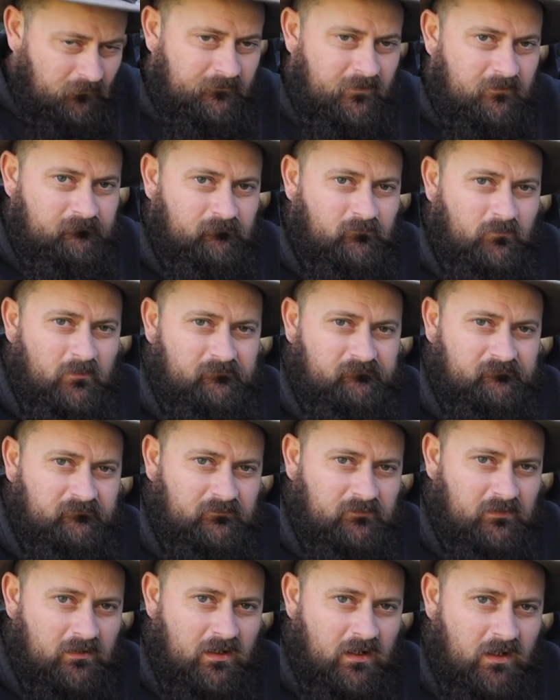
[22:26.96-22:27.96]
that's always in
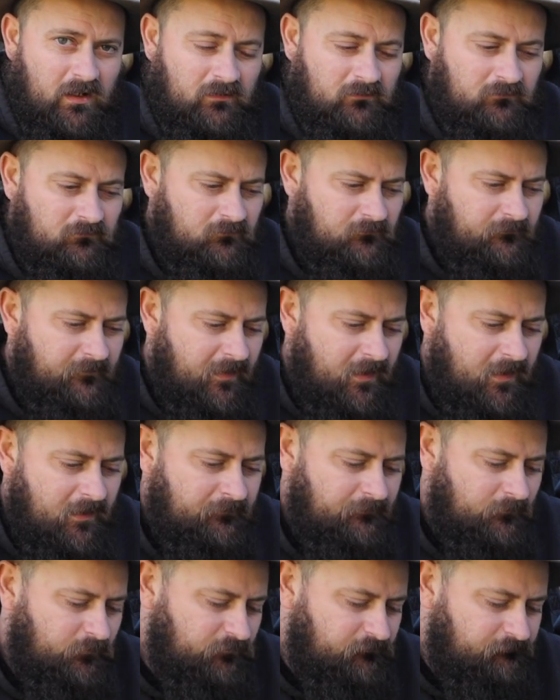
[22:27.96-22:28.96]
the car. That
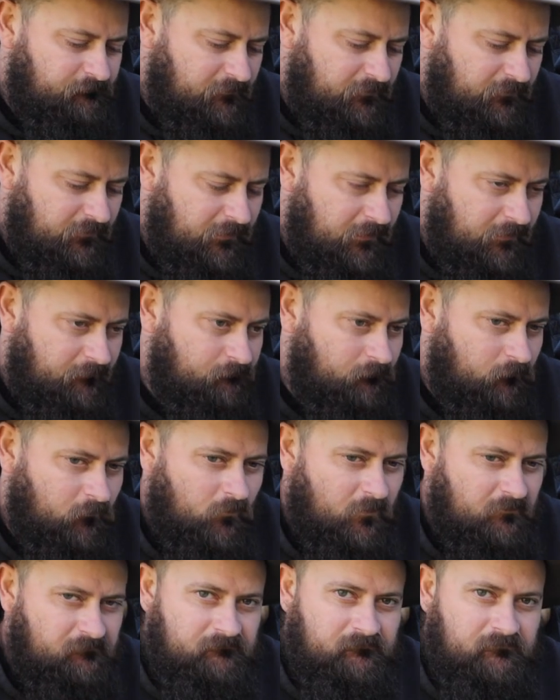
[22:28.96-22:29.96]
and the butane cans are
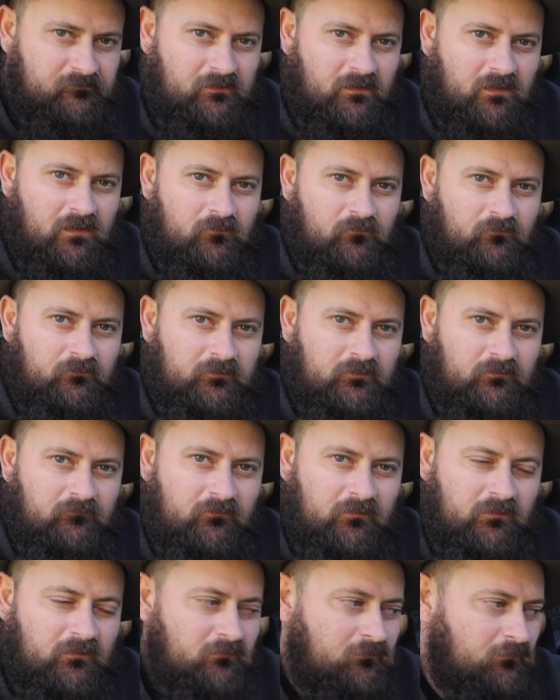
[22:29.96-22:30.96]
always in the car all year
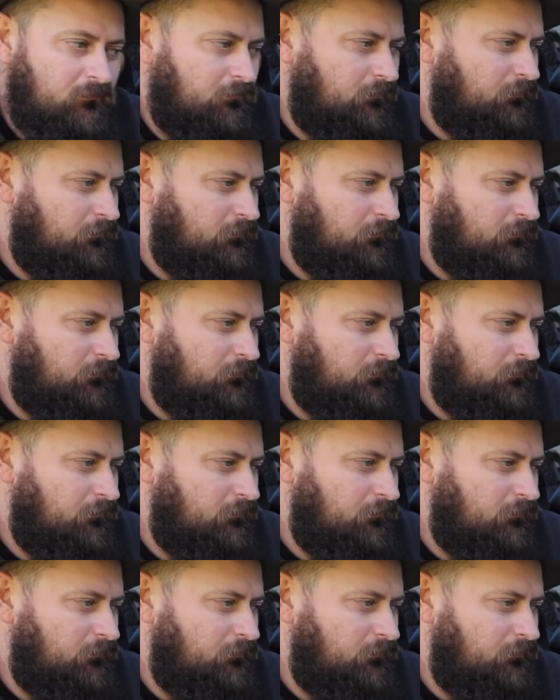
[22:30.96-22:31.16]
round.